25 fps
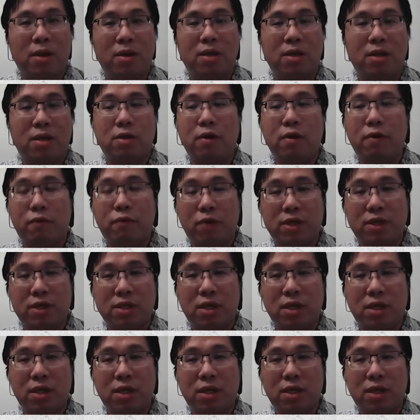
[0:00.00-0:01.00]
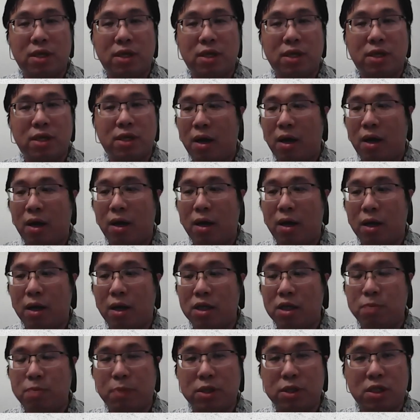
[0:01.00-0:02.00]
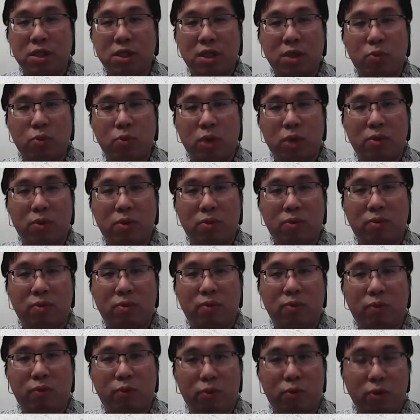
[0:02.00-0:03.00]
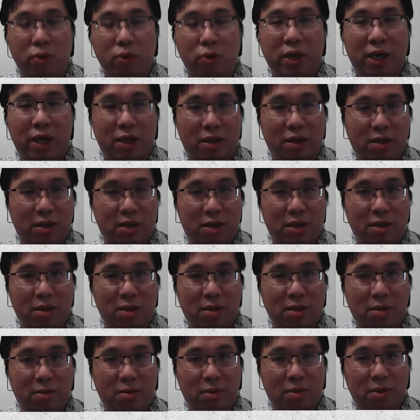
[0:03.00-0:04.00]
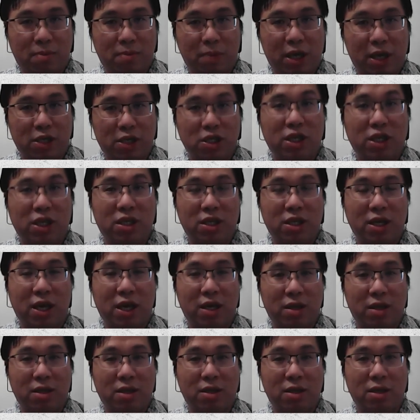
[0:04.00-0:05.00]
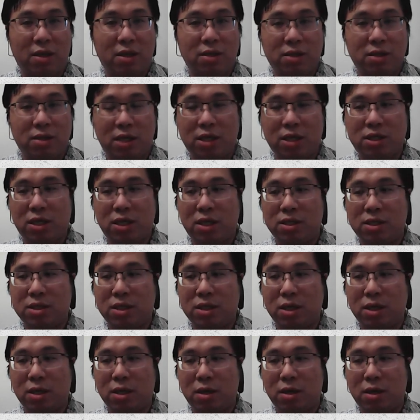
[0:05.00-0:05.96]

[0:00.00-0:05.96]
There's a lot of reason, especially when you look at the major indicator such as